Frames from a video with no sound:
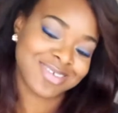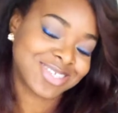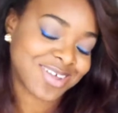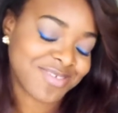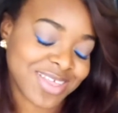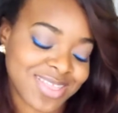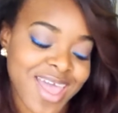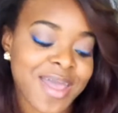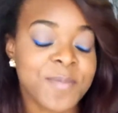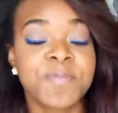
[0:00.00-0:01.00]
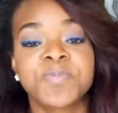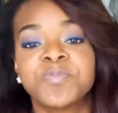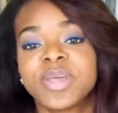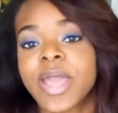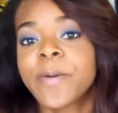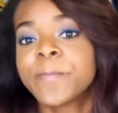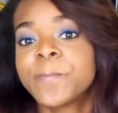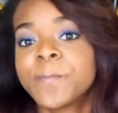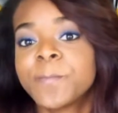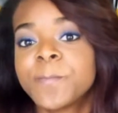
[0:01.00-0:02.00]
stuff like that. But yeah,
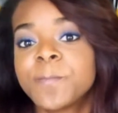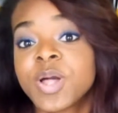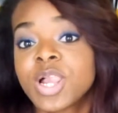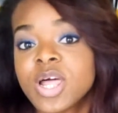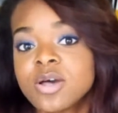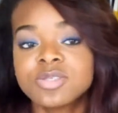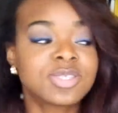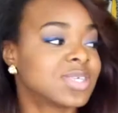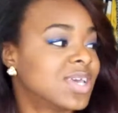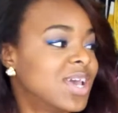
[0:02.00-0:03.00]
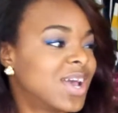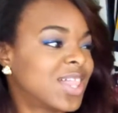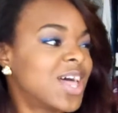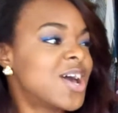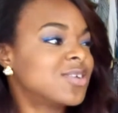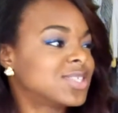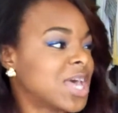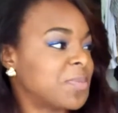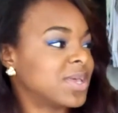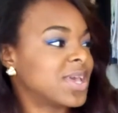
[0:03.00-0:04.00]
but clothes
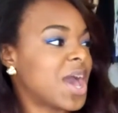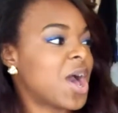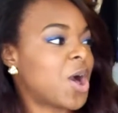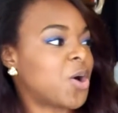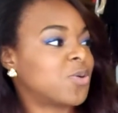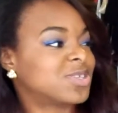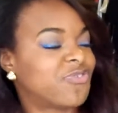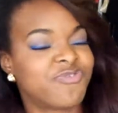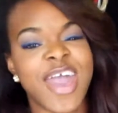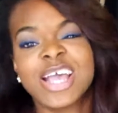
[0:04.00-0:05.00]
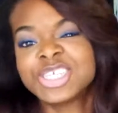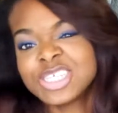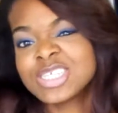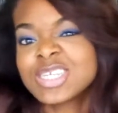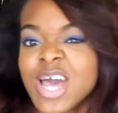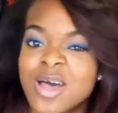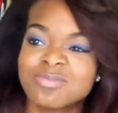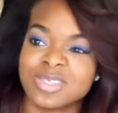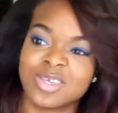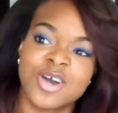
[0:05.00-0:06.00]
come and go, fashion
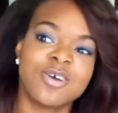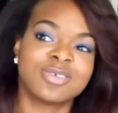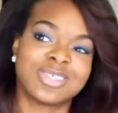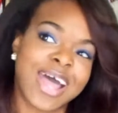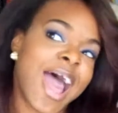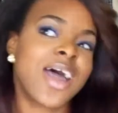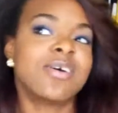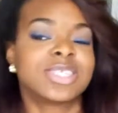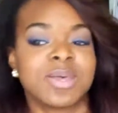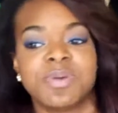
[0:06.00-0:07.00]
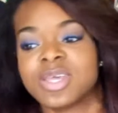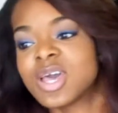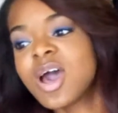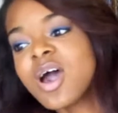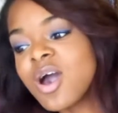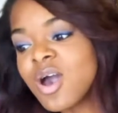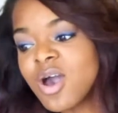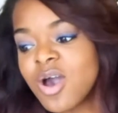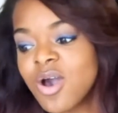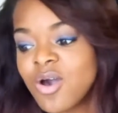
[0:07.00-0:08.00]
comes and goes, styles come and
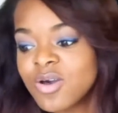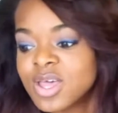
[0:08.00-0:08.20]
go,